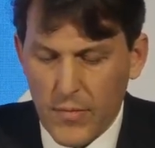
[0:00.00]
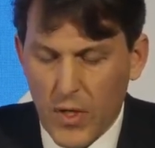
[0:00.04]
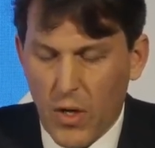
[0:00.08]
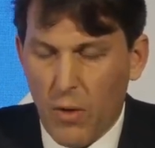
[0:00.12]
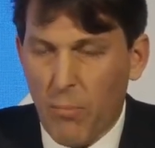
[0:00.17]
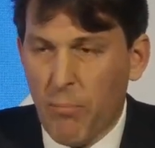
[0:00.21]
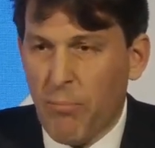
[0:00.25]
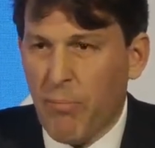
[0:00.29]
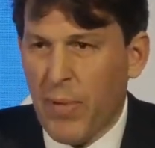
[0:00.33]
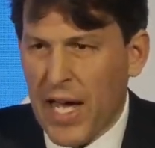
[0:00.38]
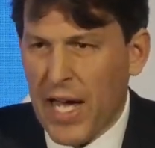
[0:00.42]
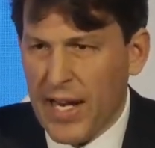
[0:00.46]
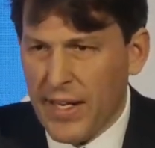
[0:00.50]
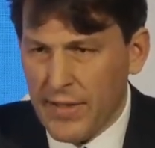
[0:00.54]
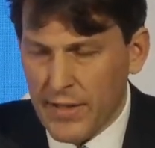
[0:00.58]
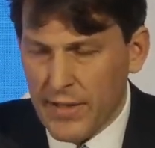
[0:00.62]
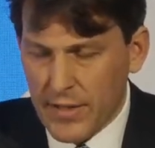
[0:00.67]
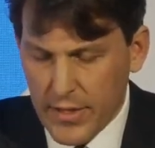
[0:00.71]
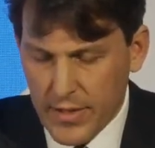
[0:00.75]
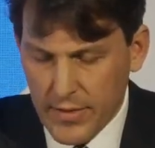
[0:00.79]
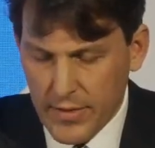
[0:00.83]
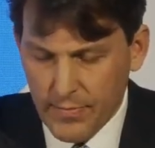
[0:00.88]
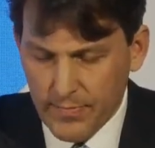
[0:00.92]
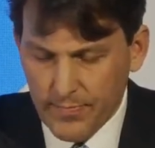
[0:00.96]
On
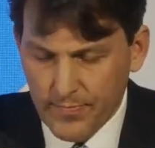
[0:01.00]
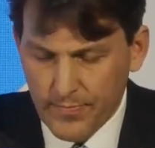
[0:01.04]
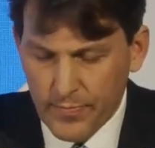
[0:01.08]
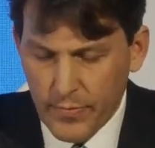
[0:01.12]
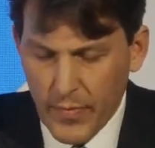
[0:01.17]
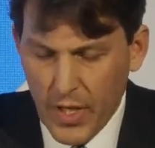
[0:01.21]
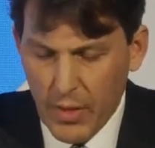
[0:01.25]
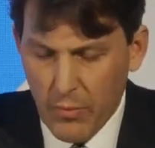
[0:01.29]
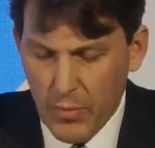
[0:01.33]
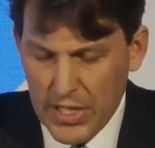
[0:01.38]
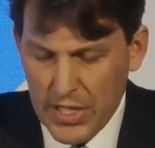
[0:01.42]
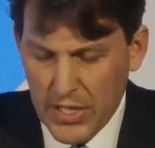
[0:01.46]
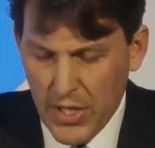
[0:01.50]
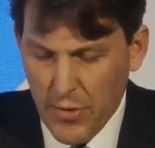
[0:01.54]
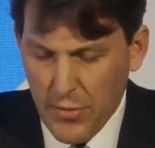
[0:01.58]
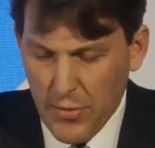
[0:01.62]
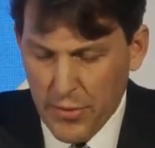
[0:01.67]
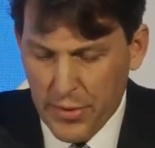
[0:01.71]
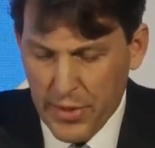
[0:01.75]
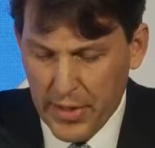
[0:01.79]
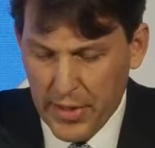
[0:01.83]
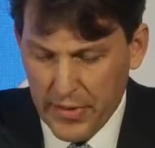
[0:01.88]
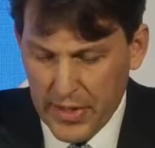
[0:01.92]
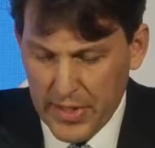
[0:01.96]
balance, we
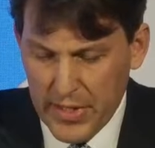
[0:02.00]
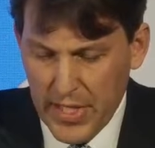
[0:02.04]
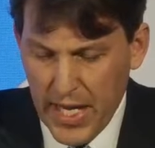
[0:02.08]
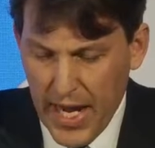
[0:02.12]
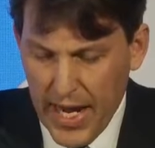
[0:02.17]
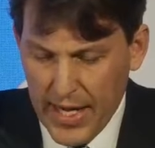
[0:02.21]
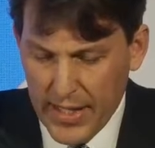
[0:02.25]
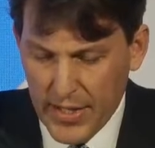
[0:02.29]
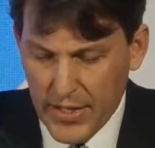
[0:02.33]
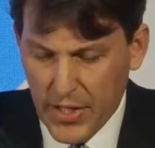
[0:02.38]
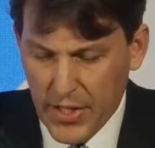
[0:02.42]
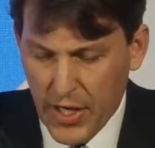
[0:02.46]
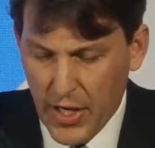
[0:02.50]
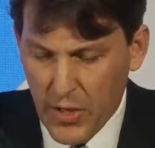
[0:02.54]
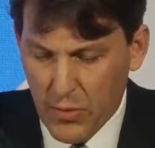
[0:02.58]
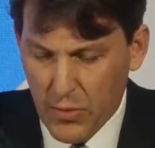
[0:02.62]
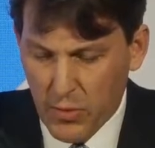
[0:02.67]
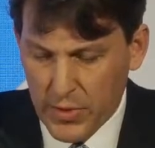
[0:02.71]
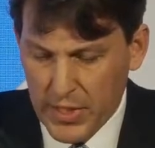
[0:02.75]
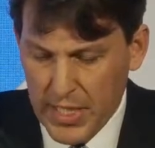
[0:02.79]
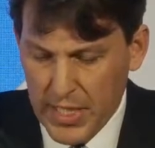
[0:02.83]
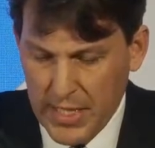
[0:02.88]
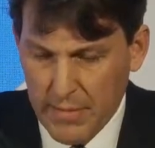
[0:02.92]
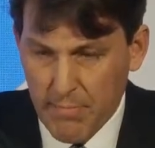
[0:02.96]
don't think the tax code
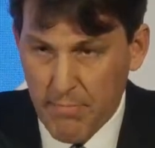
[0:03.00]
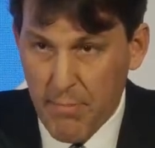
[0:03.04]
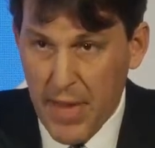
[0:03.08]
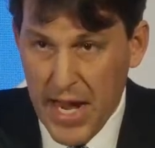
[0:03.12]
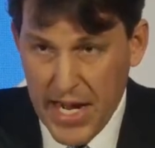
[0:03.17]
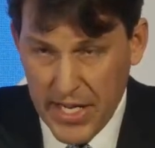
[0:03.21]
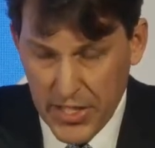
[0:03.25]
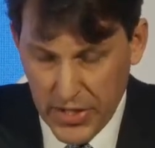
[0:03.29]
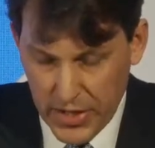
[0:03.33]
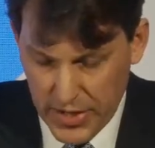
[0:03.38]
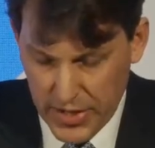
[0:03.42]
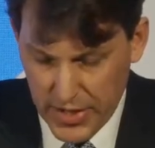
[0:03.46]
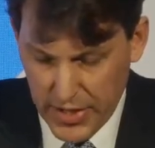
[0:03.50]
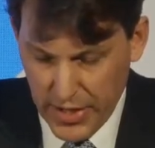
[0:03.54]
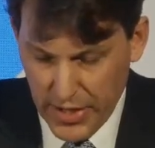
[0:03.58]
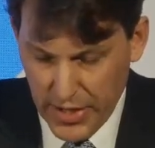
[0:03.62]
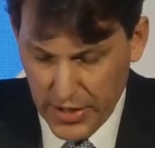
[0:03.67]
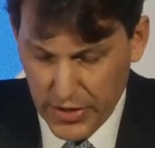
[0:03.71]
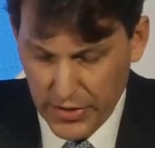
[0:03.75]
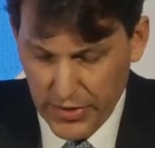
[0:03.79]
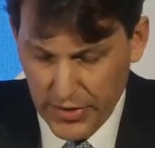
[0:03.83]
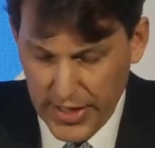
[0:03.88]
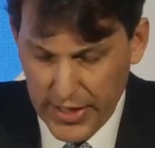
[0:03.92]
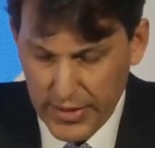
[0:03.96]
will need major
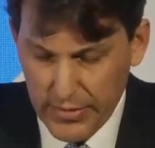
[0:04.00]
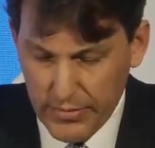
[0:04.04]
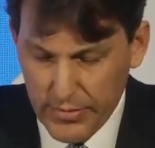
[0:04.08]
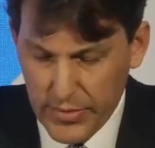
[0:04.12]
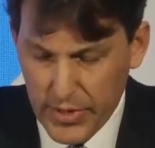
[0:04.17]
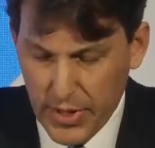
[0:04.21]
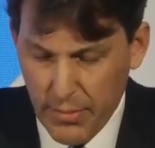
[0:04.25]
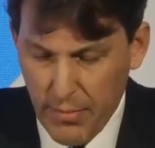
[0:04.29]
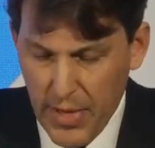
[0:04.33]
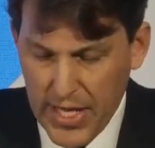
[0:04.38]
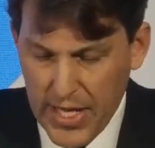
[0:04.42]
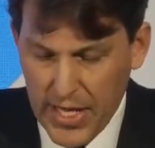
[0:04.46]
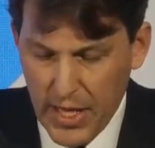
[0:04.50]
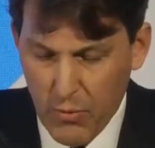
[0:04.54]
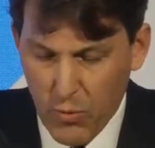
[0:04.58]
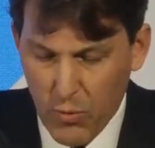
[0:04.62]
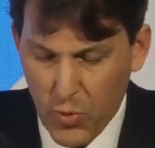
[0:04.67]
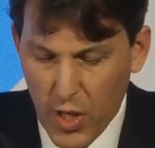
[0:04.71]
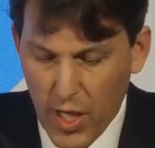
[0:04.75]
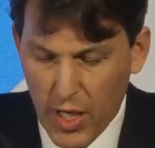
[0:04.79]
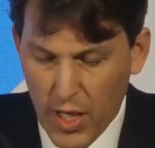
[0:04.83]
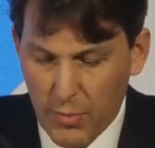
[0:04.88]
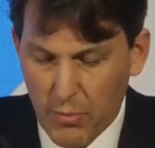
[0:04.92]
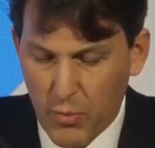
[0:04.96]
surgery to make it
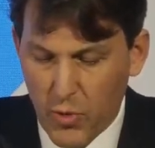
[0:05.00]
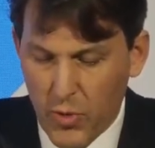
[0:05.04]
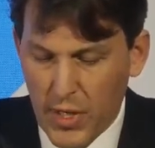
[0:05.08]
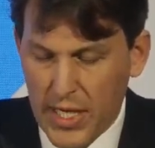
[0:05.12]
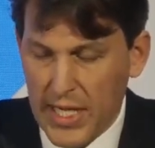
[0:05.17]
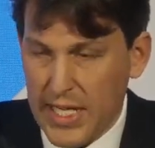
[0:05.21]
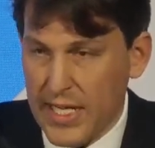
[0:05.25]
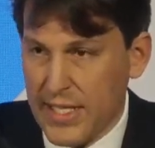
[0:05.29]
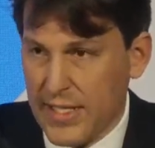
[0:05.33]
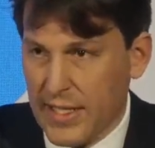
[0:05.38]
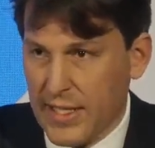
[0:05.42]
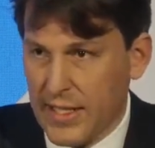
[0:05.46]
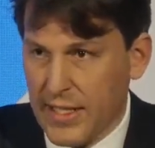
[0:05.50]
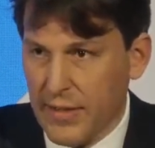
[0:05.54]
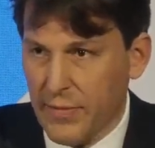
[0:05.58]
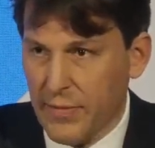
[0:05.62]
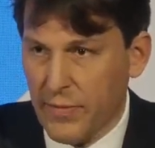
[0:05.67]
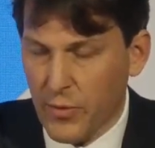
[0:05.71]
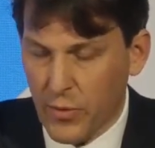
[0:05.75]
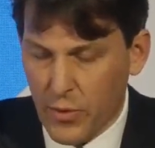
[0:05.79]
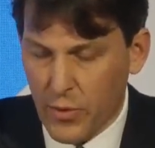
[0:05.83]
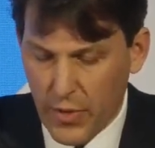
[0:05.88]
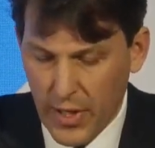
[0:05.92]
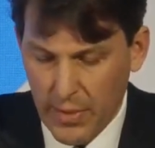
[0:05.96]
work more easily
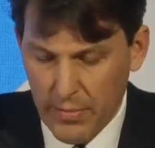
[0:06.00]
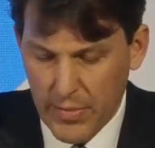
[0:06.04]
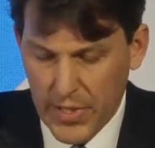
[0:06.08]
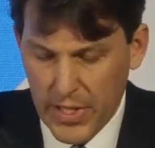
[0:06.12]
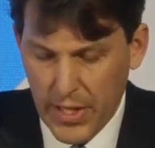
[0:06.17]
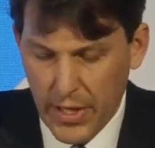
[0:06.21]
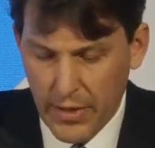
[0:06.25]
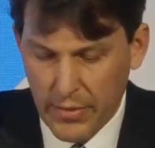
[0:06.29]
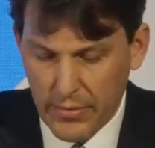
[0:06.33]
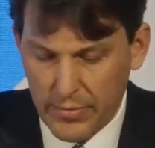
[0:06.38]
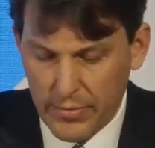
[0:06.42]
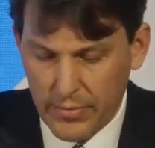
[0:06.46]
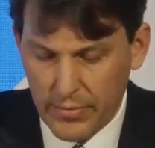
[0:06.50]
for crypto.